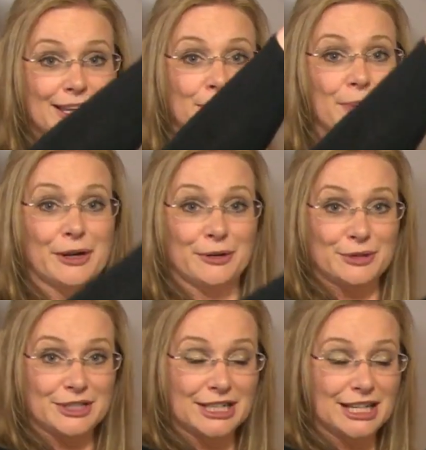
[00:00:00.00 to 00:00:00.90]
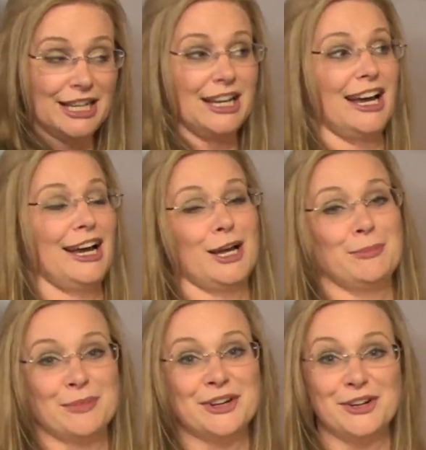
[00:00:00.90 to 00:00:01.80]
it bowed.
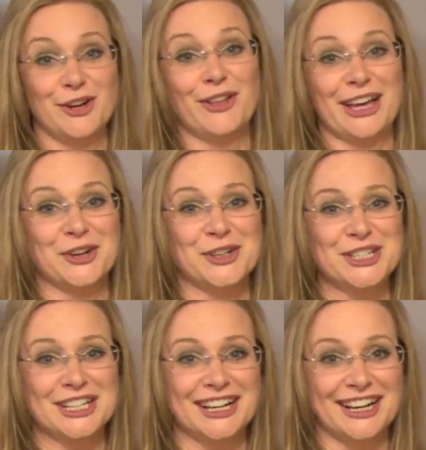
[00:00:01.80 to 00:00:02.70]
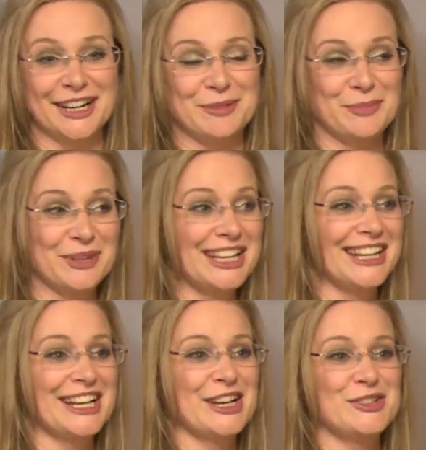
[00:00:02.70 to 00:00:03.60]
Not that good.
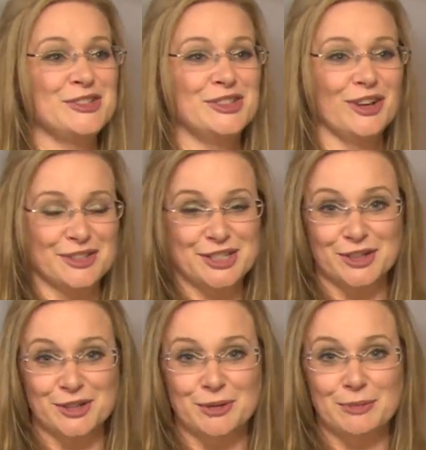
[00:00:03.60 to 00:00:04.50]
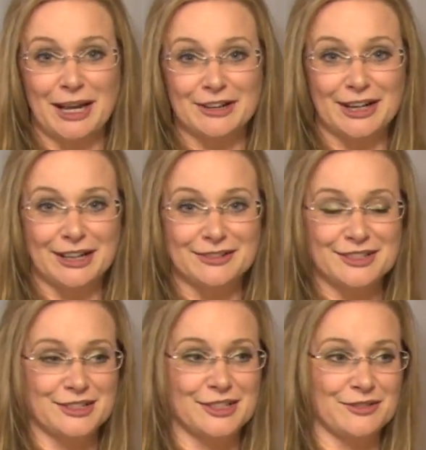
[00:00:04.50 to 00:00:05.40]
Not so good with
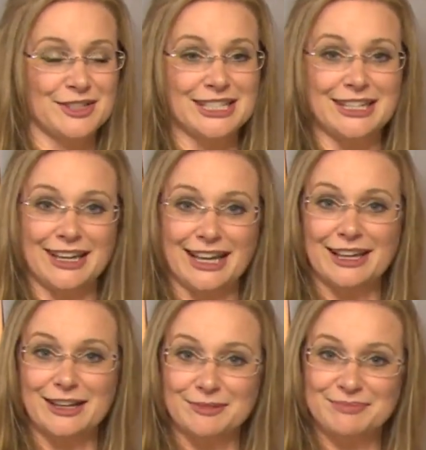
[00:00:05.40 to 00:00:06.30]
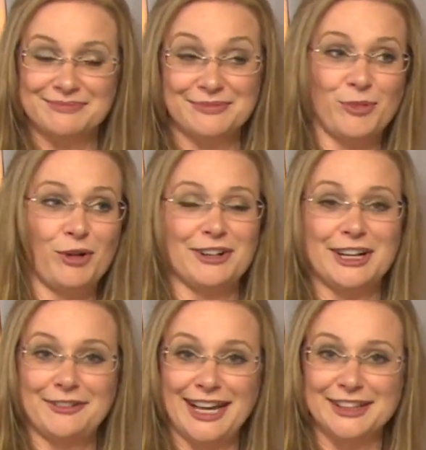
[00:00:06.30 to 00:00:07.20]
backgrounds, because obviously you get that waffly
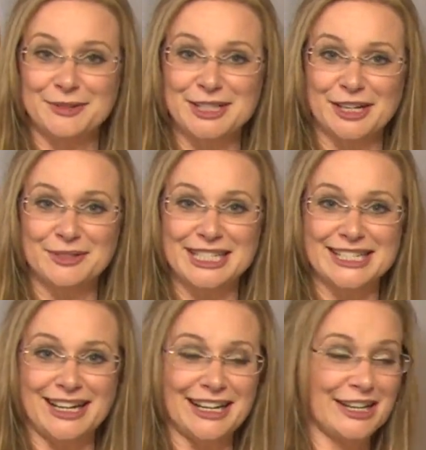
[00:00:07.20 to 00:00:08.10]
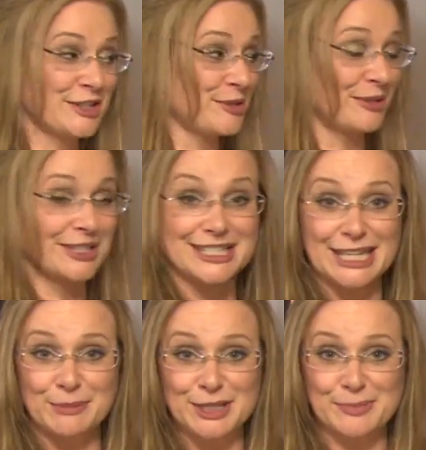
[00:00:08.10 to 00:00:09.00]
effect that we don't desire, because we want a
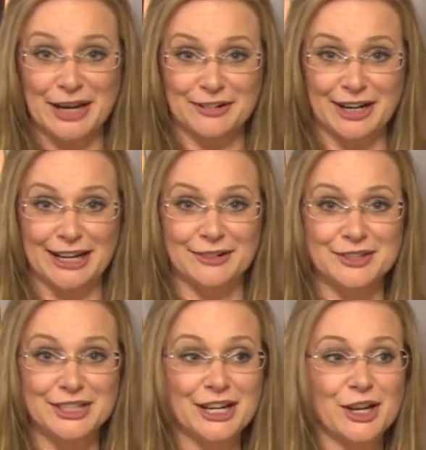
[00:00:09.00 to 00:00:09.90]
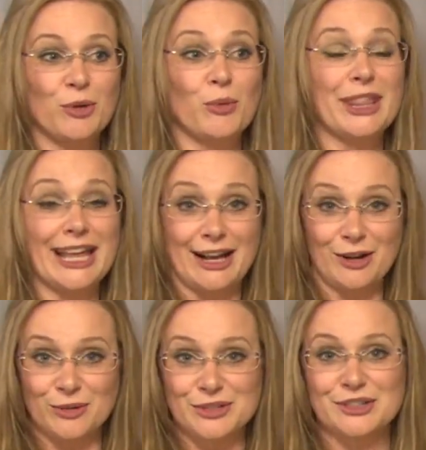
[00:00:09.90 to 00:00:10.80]
seamless background
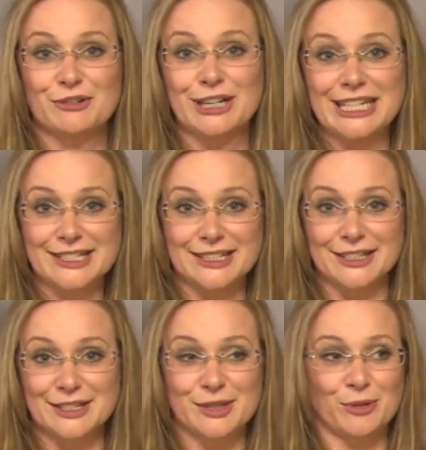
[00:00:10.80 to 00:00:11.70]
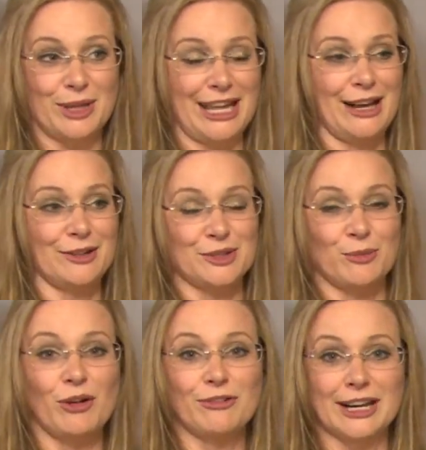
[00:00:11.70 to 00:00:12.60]
without creases, without a
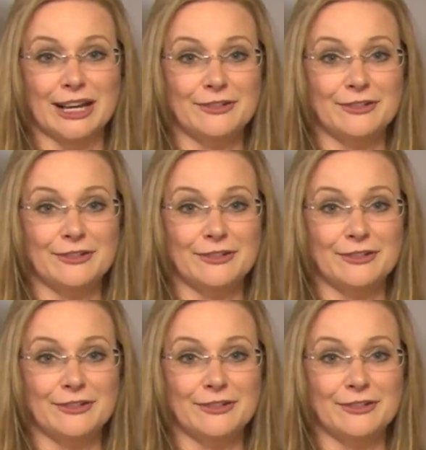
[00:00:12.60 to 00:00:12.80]
waffling